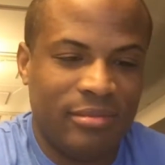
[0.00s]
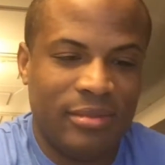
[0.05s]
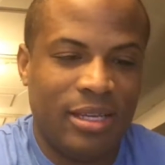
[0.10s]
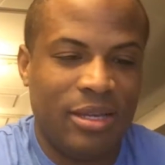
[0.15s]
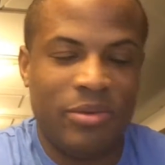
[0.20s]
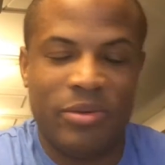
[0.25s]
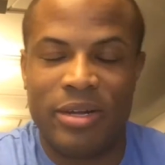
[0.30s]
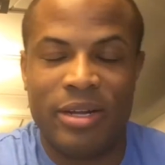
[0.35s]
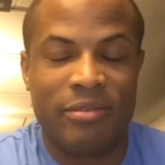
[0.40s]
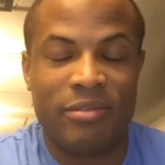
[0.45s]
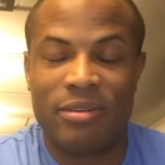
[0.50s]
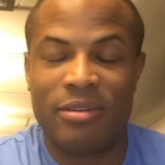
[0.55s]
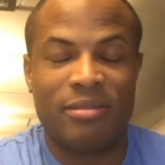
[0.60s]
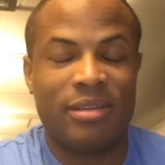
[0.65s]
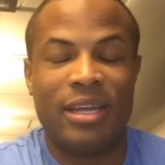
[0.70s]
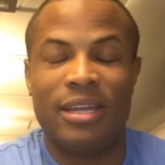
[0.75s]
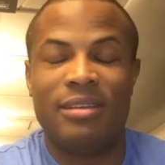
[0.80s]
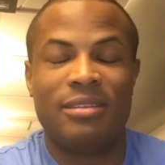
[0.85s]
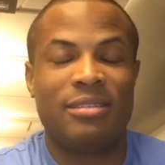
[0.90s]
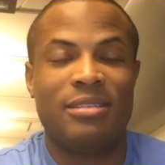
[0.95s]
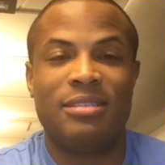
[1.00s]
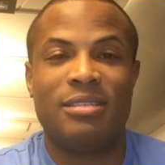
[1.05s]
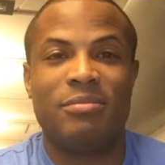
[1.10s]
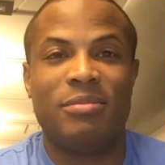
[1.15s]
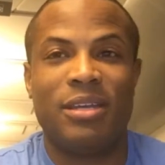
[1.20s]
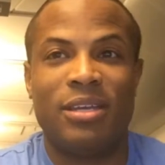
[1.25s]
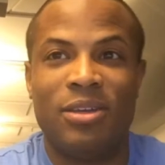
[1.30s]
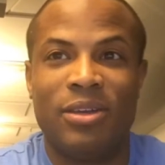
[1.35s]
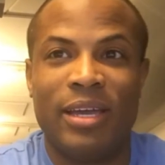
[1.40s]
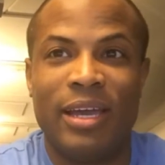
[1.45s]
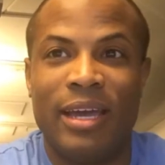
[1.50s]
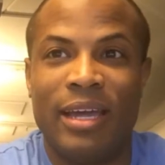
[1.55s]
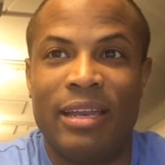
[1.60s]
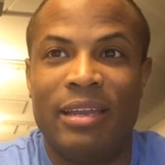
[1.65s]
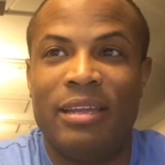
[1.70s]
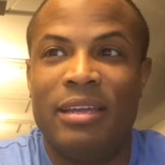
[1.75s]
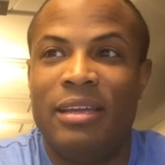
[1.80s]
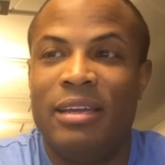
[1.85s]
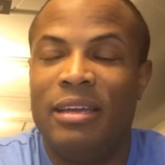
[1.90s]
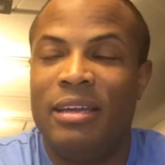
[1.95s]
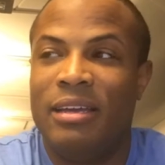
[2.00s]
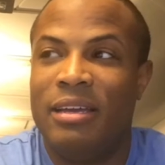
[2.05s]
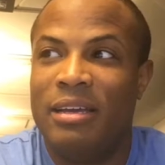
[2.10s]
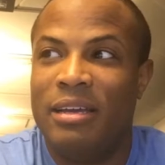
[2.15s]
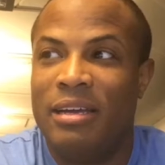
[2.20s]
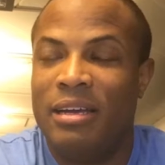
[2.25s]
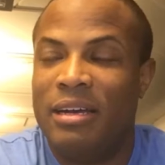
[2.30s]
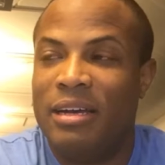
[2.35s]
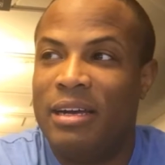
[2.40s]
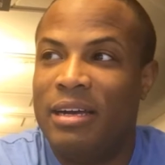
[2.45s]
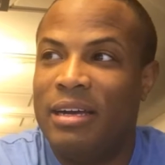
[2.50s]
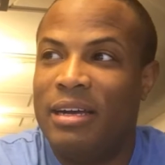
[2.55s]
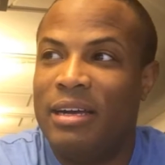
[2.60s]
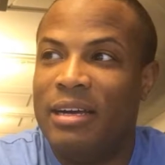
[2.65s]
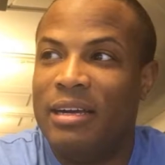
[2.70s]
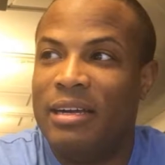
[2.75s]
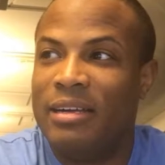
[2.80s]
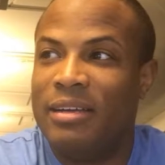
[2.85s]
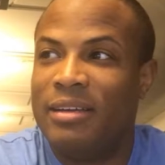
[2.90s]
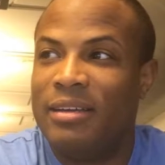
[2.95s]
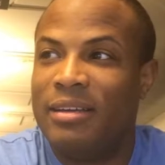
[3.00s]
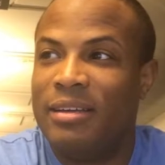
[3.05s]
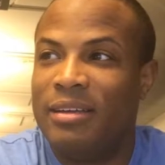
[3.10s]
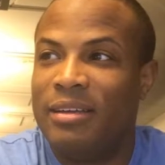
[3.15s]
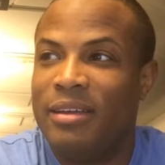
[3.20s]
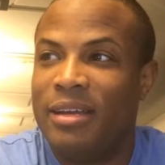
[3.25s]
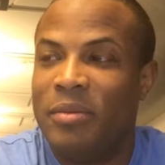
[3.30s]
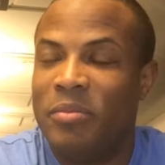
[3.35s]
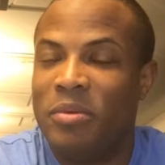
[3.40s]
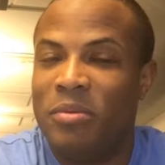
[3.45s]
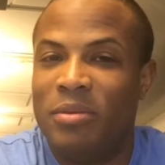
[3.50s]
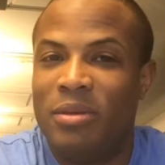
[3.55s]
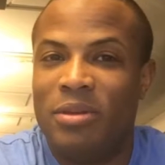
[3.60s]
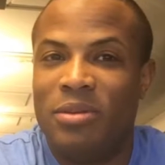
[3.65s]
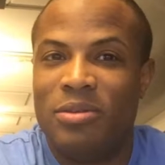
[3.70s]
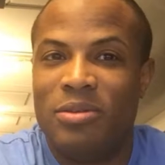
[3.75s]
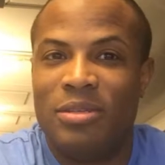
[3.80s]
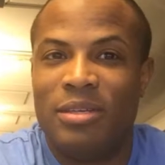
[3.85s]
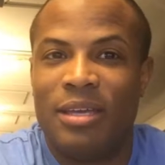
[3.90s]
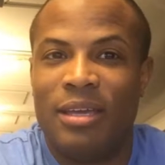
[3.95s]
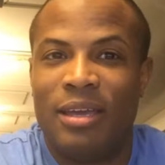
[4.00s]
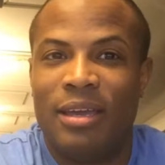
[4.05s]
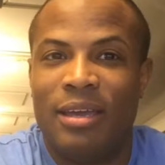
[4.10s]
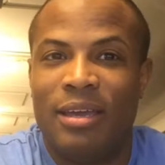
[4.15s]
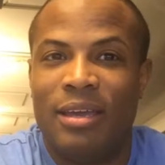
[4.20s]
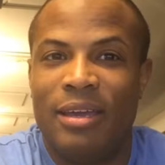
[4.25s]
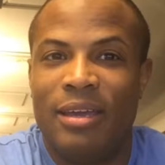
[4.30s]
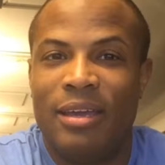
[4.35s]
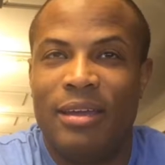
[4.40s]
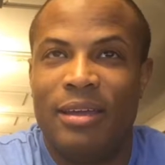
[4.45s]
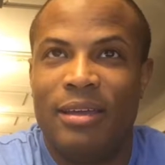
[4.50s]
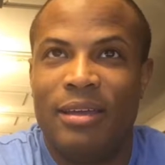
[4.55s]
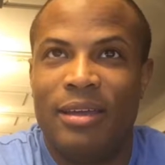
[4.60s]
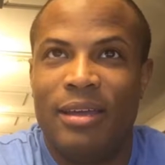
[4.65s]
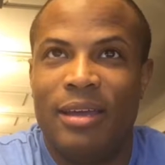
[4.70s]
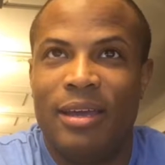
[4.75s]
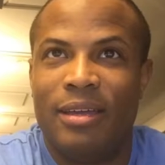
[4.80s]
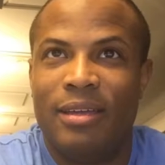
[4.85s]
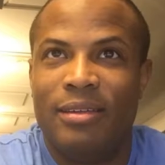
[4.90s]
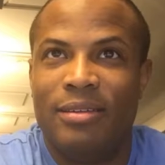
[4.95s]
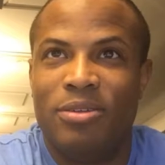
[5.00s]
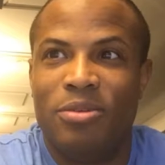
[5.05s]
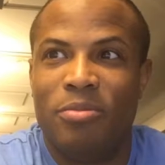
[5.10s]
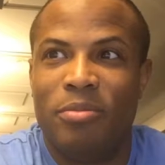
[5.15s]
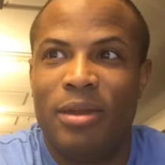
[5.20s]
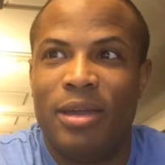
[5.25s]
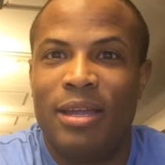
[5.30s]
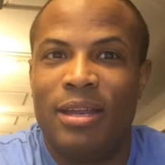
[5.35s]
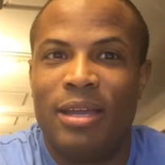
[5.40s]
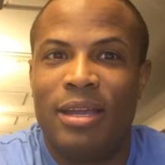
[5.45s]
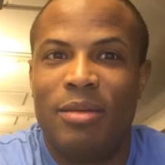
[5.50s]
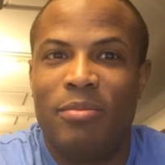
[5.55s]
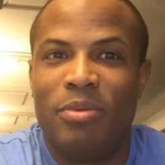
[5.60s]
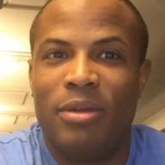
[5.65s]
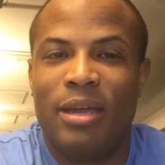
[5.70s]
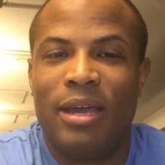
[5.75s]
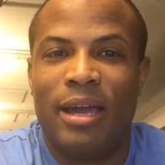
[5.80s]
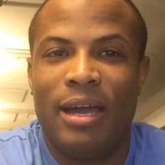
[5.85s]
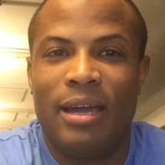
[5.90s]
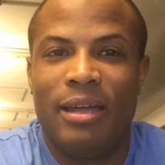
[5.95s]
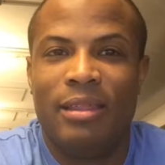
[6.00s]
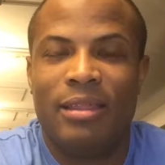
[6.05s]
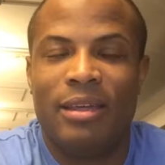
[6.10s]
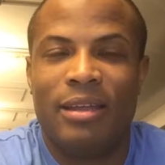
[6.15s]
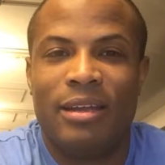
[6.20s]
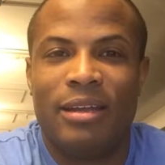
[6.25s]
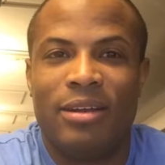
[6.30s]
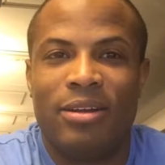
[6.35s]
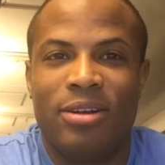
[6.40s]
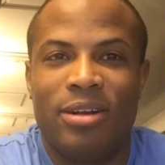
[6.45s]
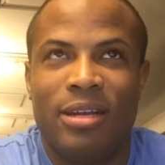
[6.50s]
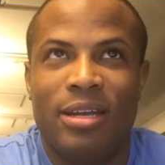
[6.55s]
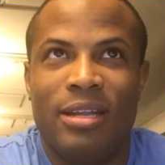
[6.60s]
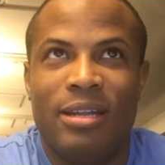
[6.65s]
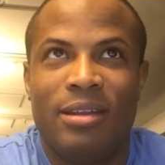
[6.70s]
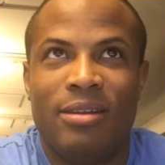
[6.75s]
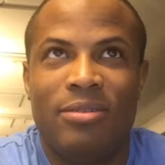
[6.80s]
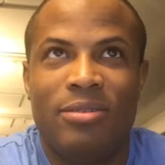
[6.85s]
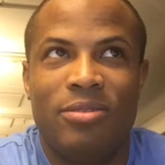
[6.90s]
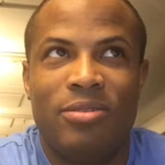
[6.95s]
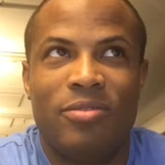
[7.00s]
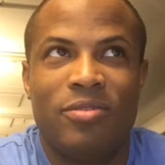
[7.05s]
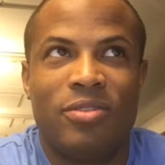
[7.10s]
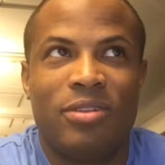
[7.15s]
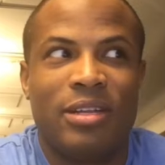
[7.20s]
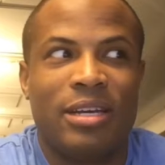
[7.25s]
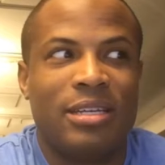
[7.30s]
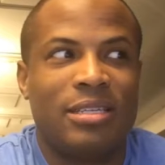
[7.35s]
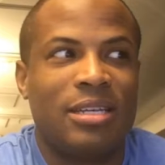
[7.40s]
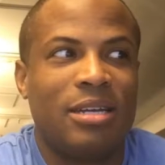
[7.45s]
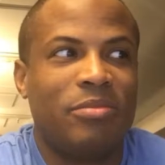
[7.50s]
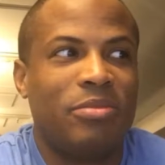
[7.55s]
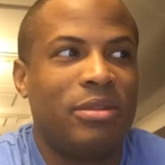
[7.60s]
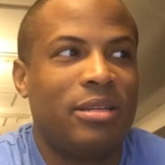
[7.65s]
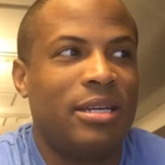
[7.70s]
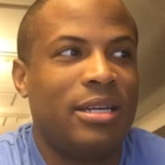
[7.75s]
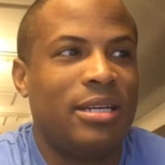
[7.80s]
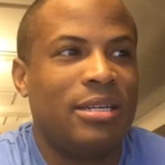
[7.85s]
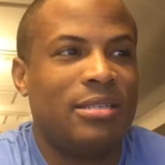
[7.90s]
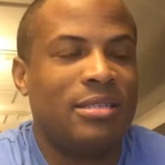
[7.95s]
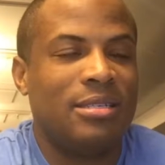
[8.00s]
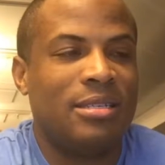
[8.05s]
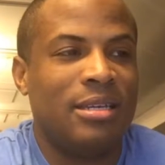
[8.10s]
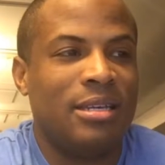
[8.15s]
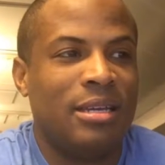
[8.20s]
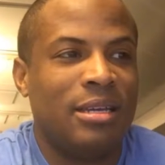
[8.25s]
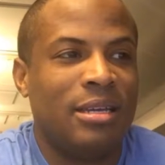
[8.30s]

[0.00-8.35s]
in whatever kind of system that you got. I'm going to be using a domain API that I created over the last couple of days,